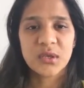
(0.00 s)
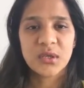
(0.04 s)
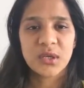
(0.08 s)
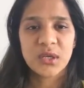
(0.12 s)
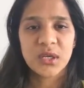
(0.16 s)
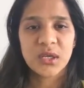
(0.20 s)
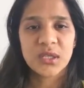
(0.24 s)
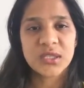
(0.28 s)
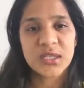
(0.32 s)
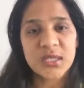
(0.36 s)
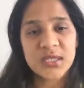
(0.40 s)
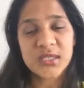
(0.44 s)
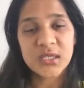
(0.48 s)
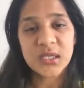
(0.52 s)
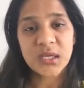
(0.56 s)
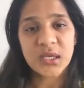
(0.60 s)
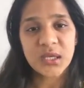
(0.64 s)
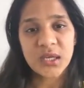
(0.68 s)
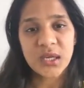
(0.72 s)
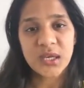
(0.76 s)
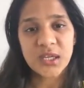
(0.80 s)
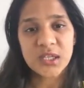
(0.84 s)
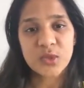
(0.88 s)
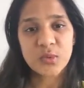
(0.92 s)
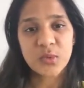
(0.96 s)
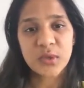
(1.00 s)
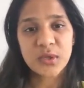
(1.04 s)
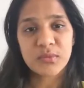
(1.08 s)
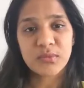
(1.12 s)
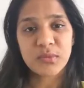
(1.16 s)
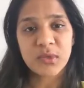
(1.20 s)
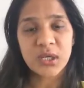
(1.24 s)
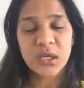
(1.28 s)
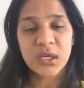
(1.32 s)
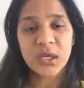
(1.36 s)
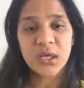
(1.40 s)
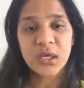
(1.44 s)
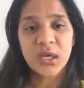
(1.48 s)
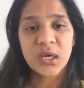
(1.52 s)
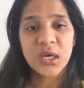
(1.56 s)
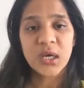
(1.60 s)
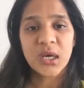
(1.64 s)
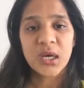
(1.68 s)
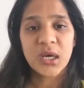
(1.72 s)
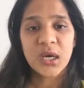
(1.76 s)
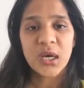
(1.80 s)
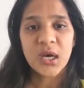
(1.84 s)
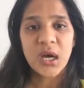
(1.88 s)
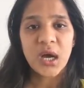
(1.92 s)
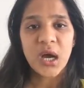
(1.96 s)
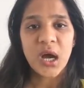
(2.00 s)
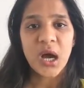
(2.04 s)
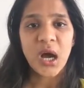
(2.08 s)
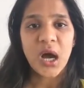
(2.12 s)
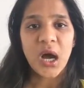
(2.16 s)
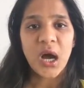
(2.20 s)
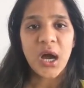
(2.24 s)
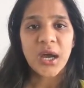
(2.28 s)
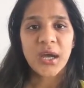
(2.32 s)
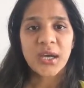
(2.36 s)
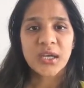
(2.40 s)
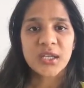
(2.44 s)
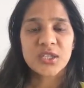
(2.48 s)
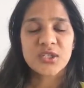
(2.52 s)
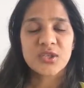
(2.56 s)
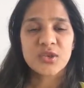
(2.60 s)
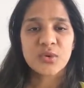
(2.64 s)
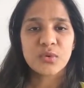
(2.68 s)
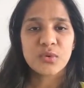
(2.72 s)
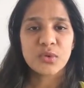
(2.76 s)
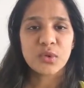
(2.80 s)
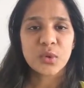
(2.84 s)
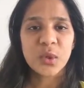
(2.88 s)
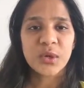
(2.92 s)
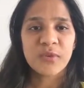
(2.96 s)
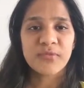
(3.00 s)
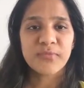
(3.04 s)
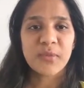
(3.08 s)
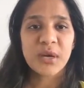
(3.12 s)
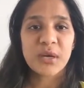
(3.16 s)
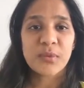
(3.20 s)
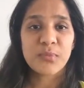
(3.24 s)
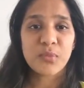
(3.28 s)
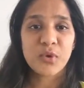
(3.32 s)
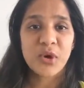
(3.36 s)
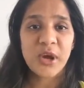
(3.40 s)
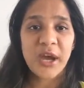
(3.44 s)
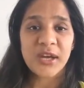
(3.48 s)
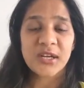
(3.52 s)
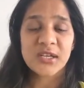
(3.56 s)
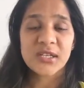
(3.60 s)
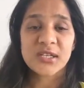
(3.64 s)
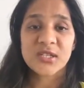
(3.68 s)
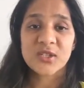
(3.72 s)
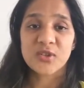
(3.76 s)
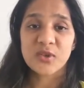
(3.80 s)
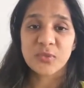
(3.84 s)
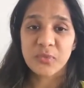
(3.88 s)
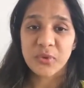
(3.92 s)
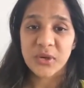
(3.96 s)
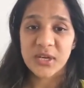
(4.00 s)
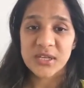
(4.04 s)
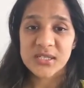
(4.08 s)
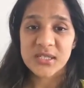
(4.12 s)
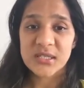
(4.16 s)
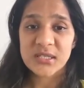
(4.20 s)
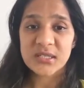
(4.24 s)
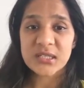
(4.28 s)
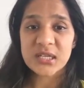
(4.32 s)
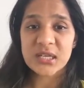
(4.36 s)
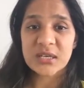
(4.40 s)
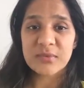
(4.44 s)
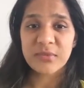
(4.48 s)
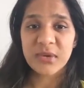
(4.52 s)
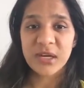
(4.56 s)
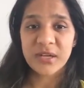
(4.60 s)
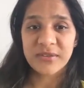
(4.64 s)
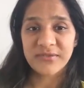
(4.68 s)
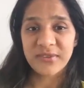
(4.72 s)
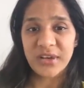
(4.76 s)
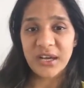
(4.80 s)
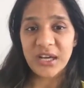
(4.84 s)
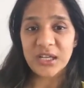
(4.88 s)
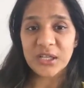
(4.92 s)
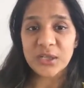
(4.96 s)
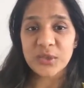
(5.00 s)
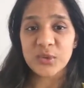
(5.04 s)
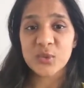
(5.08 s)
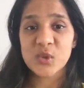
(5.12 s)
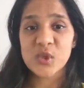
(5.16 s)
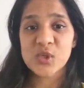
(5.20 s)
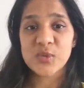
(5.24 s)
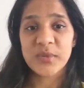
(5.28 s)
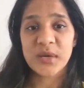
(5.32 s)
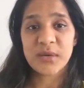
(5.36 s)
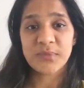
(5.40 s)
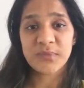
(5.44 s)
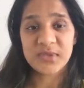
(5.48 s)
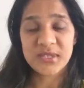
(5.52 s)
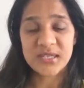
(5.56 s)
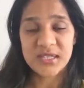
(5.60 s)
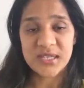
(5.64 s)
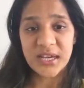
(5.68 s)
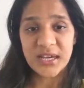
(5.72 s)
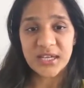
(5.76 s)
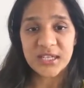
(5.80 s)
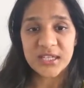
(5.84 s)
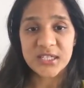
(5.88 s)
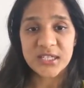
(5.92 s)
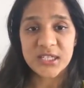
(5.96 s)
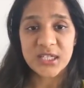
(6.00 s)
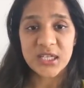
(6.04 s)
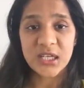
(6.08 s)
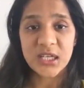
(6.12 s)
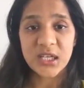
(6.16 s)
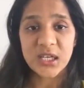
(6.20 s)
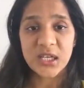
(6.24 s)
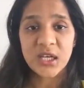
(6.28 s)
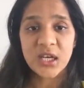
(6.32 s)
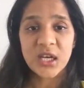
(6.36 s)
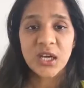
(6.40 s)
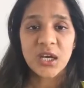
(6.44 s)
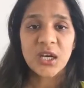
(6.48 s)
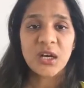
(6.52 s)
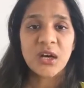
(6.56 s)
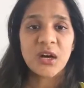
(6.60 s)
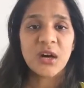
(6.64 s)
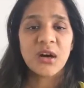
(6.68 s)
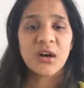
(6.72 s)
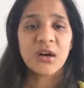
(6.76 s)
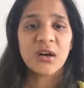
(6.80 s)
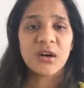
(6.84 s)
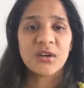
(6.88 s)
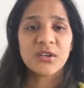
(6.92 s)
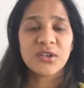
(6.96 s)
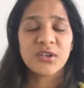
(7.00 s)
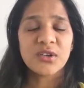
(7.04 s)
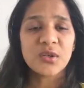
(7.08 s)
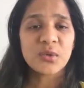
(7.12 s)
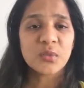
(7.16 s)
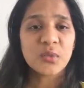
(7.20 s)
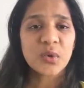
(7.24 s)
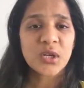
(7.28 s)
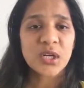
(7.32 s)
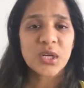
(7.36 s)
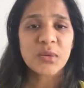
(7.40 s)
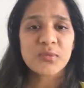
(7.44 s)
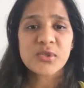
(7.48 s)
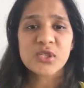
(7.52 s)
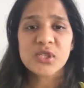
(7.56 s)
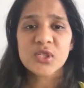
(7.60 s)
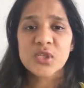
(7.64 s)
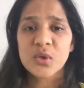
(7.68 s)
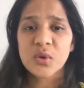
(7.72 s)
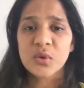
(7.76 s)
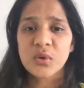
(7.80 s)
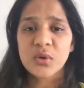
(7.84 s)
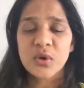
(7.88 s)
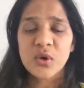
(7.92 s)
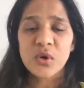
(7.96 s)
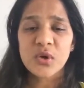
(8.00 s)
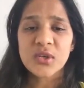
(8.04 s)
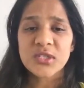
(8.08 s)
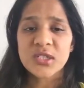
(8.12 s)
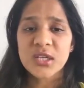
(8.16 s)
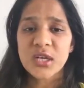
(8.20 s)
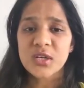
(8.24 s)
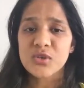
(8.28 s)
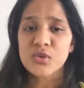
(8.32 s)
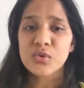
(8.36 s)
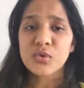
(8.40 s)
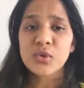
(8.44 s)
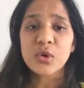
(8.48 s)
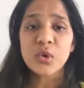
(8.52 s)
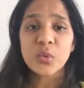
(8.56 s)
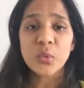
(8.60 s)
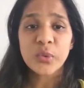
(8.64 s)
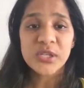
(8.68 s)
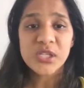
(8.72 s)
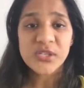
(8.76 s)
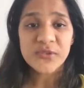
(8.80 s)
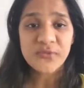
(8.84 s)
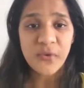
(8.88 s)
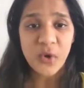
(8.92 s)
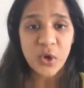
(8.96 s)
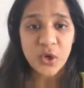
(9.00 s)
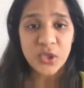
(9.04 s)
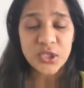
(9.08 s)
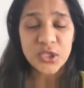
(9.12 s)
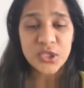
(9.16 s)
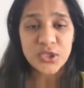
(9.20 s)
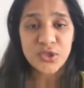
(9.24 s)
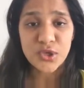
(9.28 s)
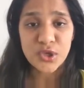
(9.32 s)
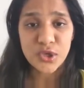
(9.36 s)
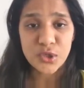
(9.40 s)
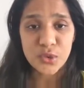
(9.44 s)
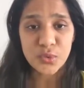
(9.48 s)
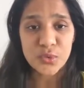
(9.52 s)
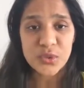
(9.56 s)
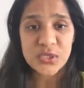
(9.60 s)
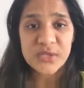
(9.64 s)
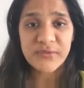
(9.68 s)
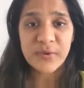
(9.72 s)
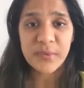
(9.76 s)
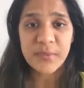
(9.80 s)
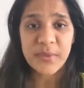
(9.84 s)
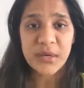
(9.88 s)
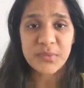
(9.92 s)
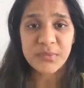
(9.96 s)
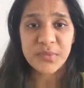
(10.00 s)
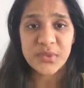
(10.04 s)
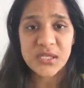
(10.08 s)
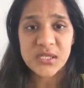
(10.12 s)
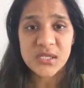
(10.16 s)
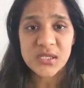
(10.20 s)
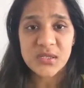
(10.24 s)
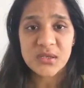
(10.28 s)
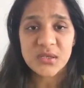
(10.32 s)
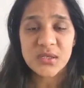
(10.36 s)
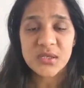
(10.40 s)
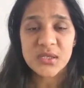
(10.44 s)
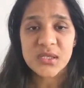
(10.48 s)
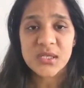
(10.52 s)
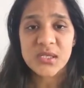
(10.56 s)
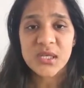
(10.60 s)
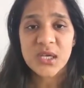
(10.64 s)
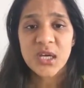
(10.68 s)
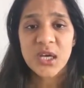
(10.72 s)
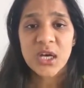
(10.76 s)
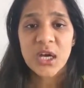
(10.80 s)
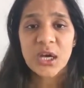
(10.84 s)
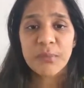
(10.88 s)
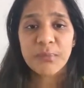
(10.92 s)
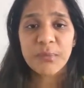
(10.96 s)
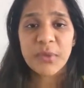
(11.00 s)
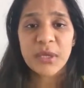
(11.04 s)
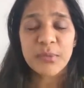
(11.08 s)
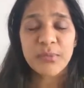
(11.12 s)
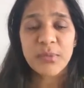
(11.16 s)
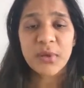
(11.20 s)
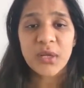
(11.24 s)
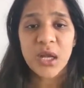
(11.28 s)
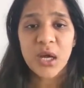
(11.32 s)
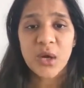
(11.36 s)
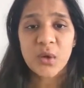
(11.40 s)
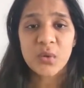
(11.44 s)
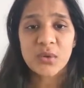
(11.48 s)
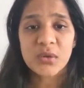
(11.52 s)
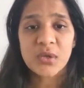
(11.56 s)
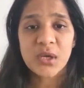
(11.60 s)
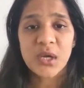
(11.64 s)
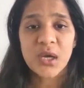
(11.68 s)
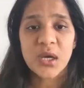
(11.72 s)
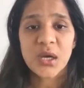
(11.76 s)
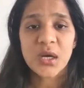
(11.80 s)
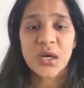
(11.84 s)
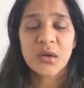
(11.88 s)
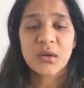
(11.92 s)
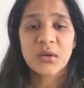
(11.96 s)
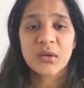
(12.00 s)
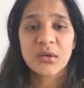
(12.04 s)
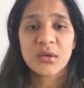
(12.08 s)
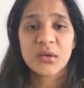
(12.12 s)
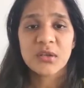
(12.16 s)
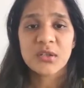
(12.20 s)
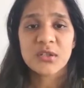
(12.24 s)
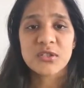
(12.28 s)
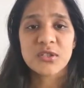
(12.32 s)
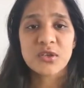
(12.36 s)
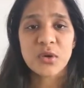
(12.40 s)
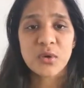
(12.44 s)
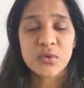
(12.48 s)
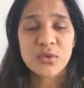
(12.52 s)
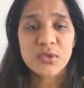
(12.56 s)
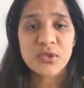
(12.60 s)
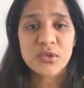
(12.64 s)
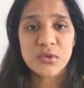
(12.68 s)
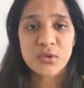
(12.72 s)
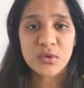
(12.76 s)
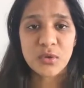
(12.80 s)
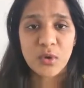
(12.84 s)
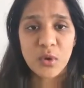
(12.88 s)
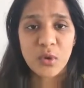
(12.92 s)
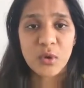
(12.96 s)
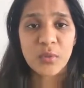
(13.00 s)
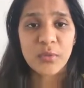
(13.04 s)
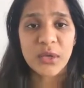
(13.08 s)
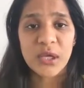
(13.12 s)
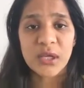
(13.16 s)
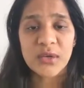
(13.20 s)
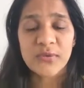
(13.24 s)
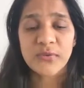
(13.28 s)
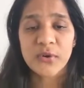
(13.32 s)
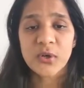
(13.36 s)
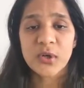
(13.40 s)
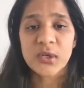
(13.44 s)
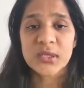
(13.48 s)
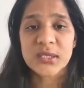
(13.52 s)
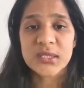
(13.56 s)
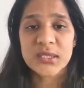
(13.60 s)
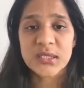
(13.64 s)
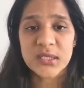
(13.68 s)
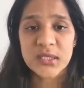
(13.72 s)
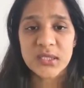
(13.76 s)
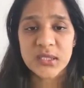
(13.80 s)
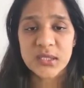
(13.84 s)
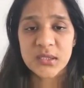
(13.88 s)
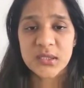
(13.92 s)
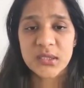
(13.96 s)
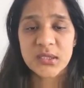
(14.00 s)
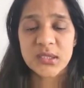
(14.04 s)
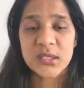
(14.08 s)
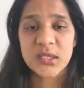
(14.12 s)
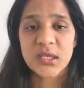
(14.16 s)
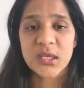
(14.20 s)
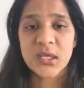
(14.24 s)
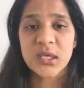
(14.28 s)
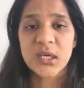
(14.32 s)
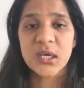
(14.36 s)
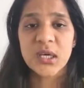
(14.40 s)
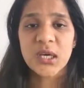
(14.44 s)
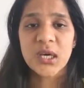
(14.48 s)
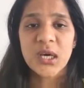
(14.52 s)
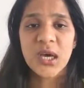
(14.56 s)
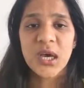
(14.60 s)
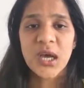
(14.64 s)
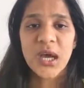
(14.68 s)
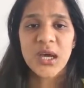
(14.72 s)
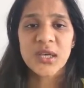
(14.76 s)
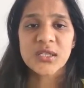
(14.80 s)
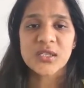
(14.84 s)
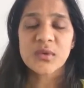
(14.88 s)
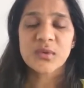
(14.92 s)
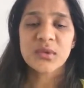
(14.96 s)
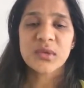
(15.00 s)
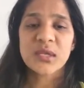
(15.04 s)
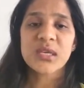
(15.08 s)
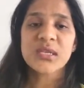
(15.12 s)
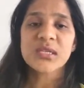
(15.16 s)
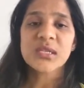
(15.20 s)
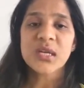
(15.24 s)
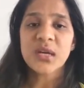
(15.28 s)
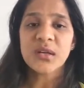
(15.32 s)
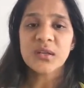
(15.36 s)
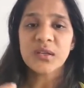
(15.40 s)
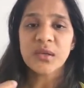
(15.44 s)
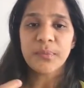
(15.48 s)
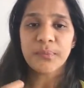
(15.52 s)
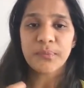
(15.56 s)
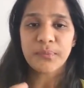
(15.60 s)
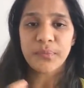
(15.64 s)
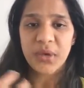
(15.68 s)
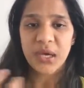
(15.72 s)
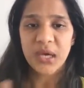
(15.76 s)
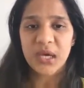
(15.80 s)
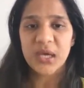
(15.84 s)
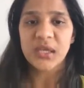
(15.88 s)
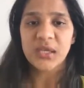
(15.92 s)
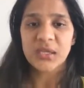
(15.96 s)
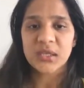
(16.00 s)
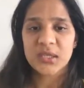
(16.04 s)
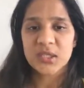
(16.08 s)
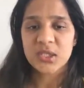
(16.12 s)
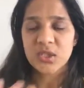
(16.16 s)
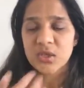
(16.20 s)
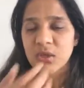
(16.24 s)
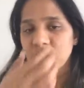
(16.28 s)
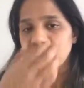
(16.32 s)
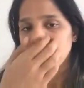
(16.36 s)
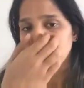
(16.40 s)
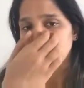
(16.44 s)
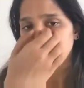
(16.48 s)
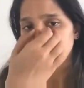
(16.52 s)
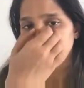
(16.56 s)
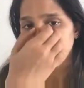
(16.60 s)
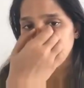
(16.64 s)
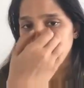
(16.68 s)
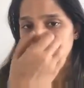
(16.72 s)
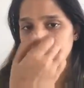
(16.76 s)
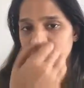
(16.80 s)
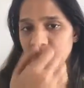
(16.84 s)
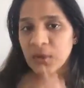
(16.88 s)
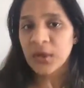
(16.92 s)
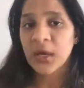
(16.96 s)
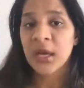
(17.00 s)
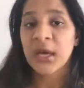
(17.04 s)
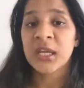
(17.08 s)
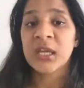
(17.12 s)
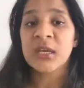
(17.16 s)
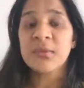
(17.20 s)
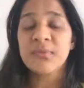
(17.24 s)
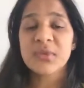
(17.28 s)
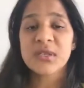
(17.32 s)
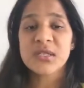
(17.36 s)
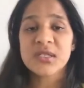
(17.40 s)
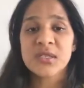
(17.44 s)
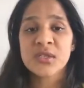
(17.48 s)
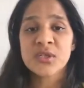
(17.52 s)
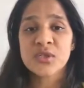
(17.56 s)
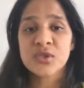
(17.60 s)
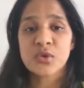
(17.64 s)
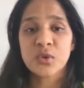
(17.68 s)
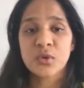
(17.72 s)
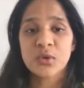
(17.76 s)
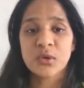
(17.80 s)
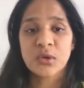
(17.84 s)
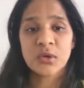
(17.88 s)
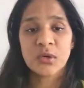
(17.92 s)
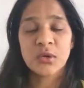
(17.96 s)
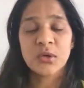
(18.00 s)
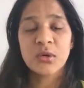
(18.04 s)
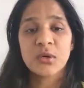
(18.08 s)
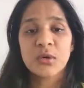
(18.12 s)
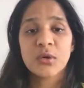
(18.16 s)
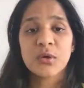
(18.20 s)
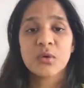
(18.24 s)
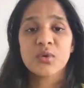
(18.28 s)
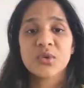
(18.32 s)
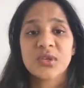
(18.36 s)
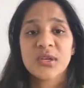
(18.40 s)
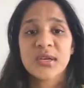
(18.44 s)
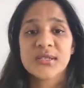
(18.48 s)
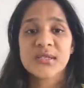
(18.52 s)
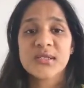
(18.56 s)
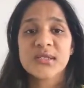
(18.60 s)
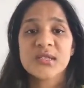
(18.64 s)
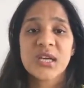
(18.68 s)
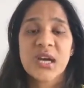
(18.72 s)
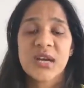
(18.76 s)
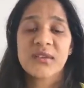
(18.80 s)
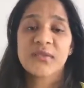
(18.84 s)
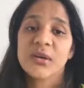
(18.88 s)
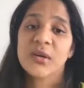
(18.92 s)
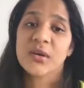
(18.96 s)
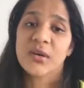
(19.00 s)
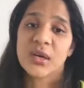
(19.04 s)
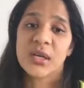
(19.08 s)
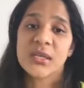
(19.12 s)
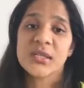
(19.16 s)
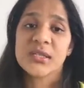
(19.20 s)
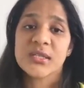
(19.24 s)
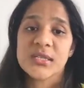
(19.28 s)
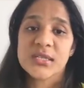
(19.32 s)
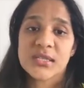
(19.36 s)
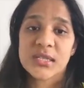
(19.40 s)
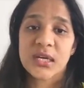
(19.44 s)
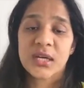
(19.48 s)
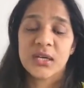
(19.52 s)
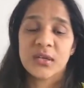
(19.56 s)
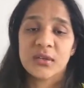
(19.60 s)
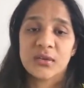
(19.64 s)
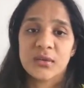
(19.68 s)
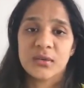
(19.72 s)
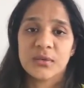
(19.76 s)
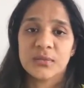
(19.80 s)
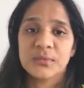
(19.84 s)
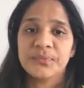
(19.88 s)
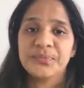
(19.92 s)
it doesn't connect with me. I don't know if my brand is representing my values, my personality. You know what, I'm so lost. I don't know which fonts to use for my business. People out there don't know me for consistency. And so these are the pains of, any business owner who doesn't have a great designer.